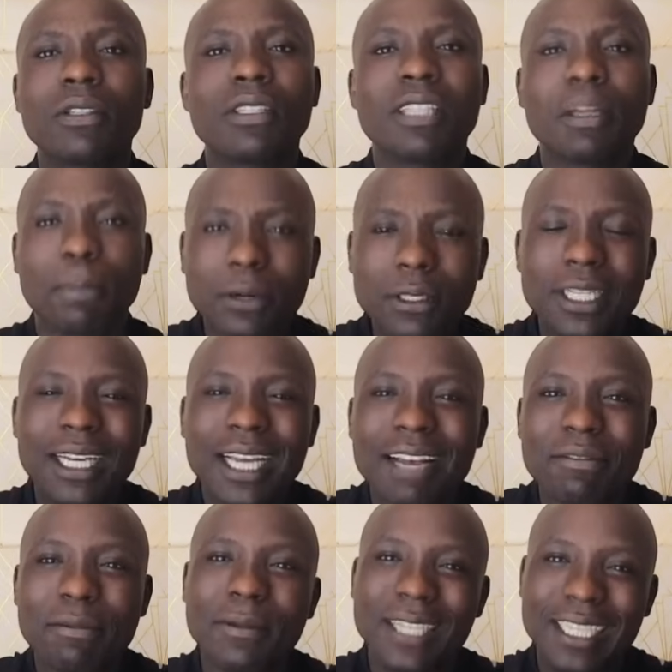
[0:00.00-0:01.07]
supporting
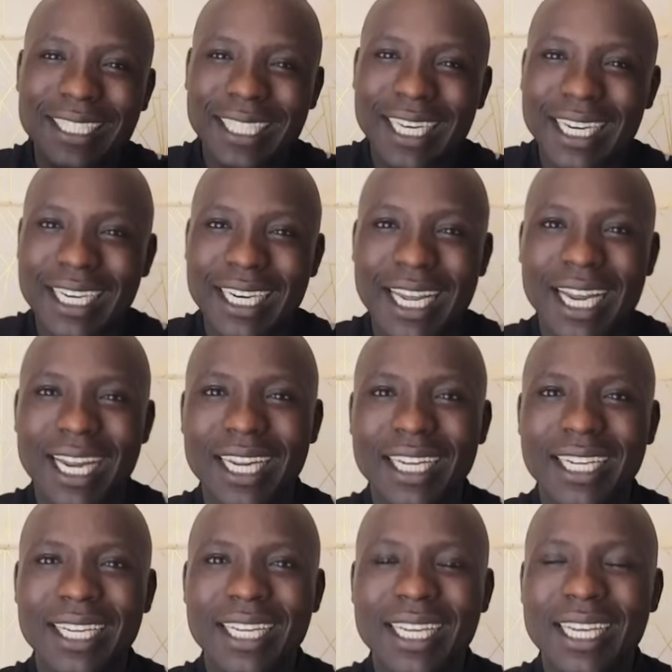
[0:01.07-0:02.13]
government agenda
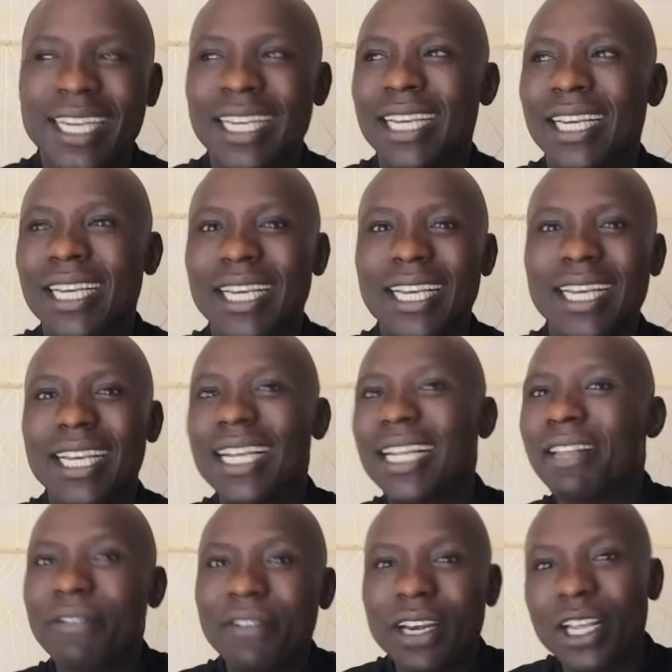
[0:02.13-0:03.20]
in
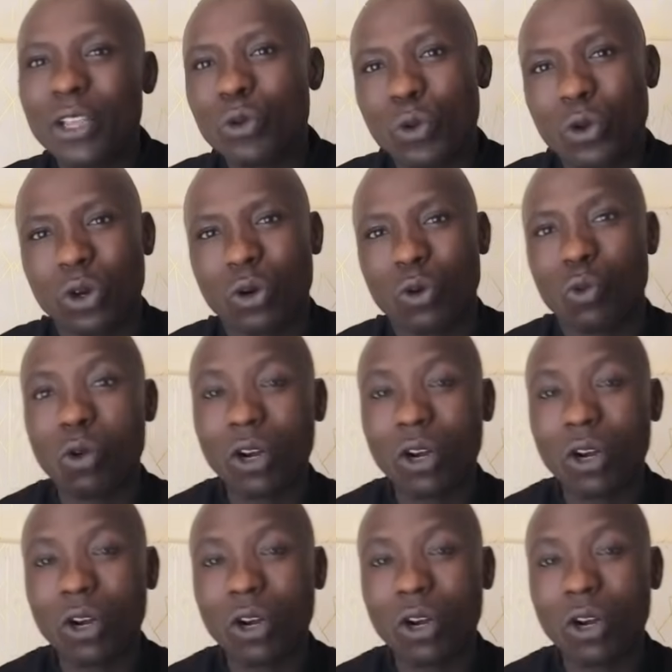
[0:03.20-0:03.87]
the village huko.